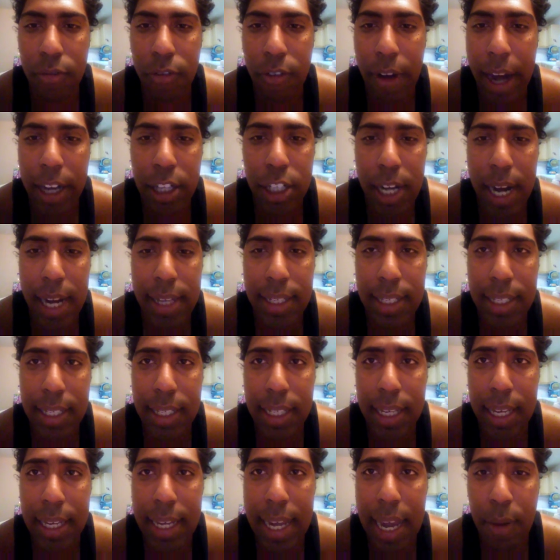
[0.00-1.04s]

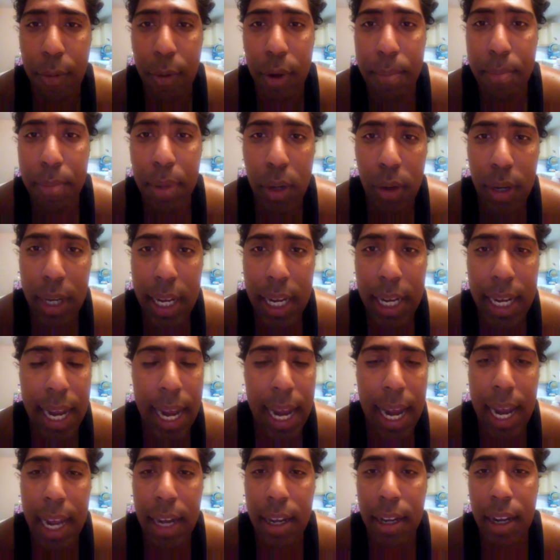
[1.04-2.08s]
Franchises can get rebooted,
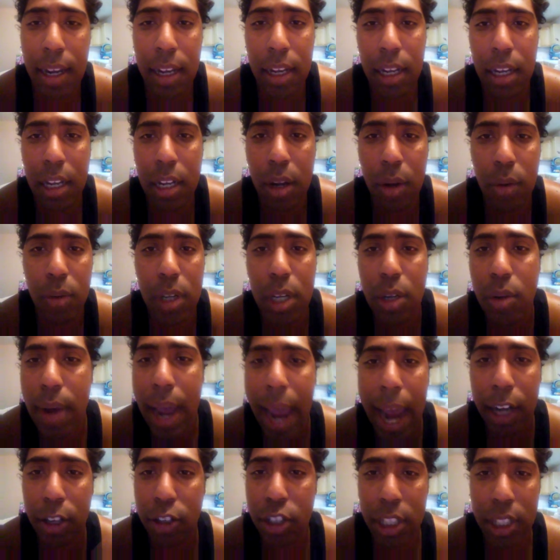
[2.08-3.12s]
and new
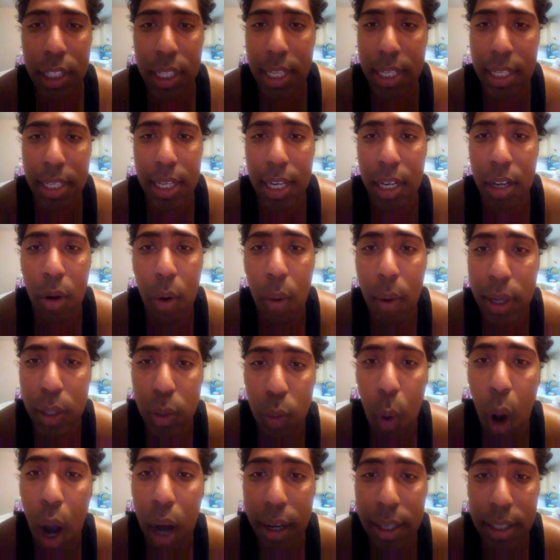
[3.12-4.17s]
actresses can
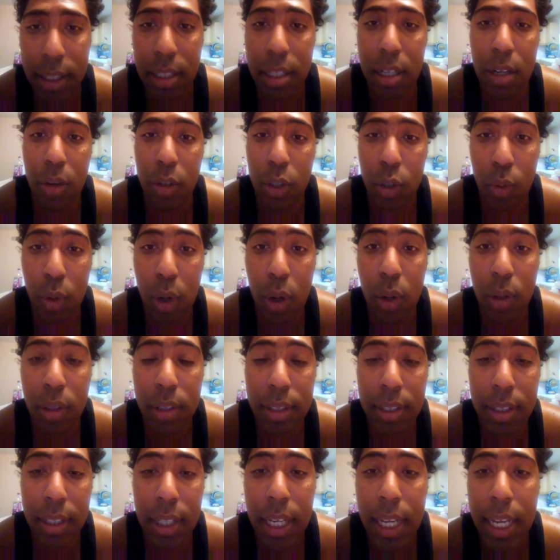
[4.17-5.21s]
always walk into those
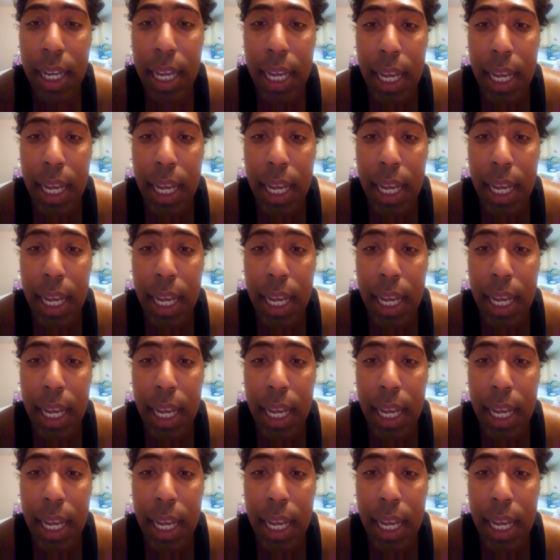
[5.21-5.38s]
roles.